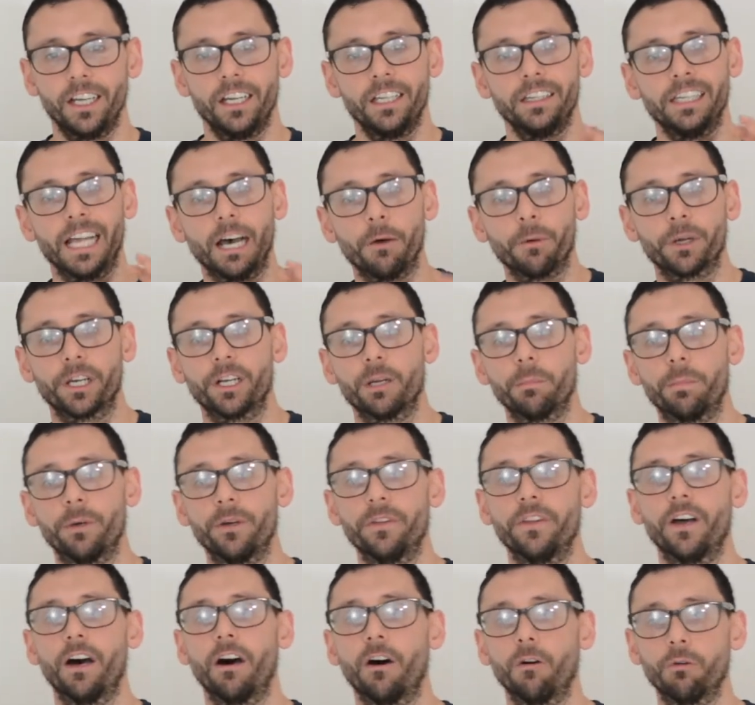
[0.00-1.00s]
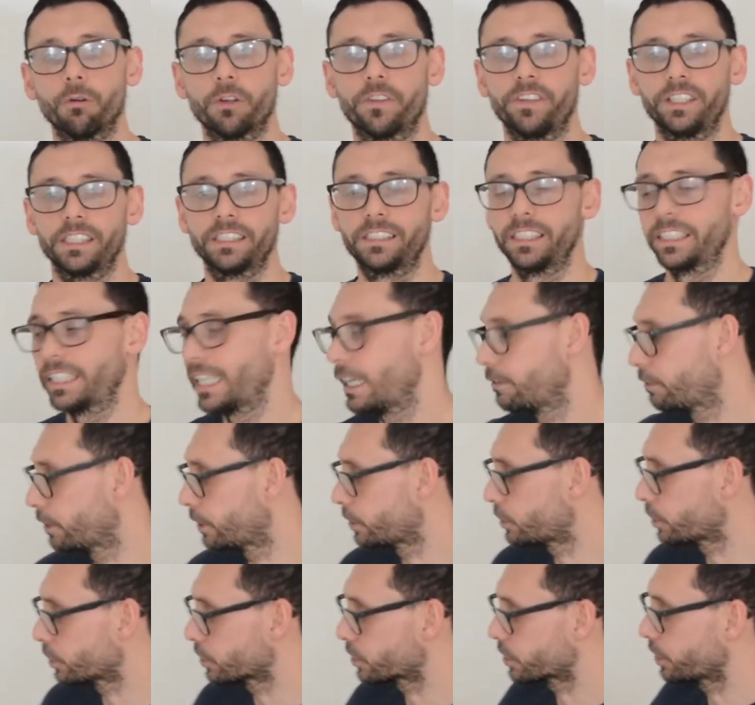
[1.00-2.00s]
Now we're gonna put the whole thing together
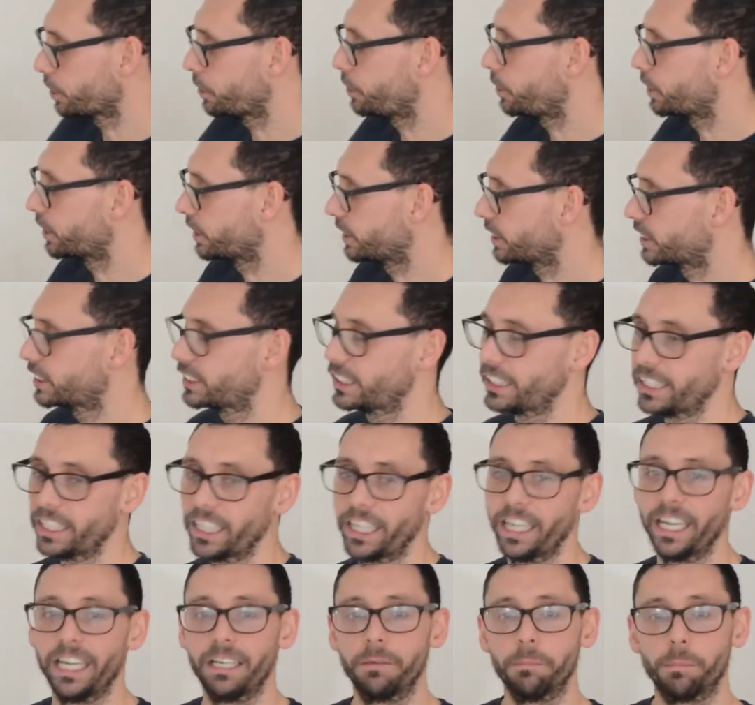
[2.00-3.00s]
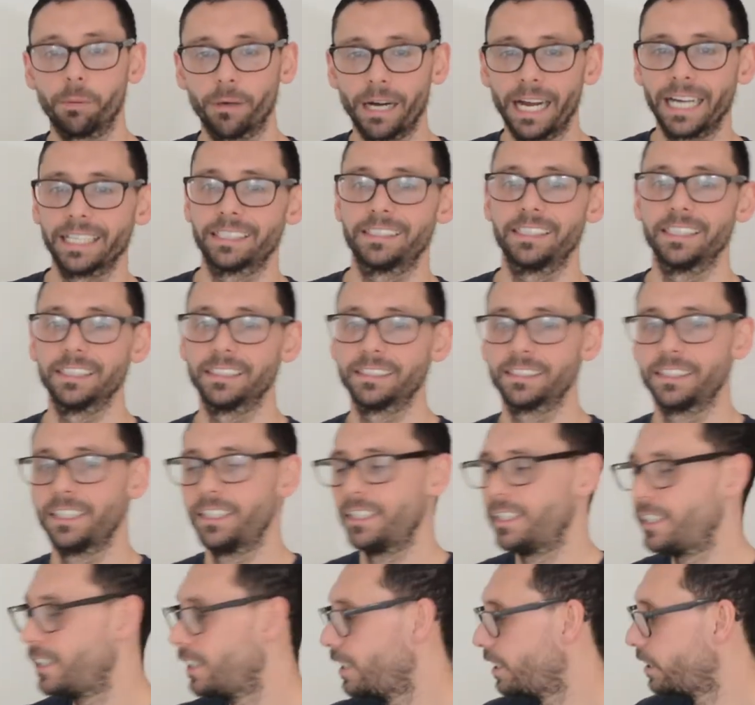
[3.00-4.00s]
just so you can see it in practice.
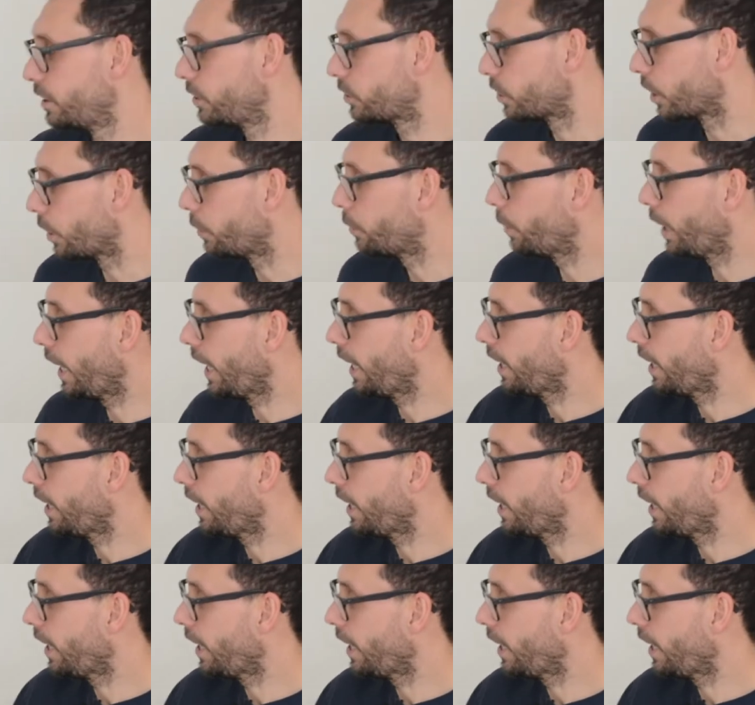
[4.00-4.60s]
So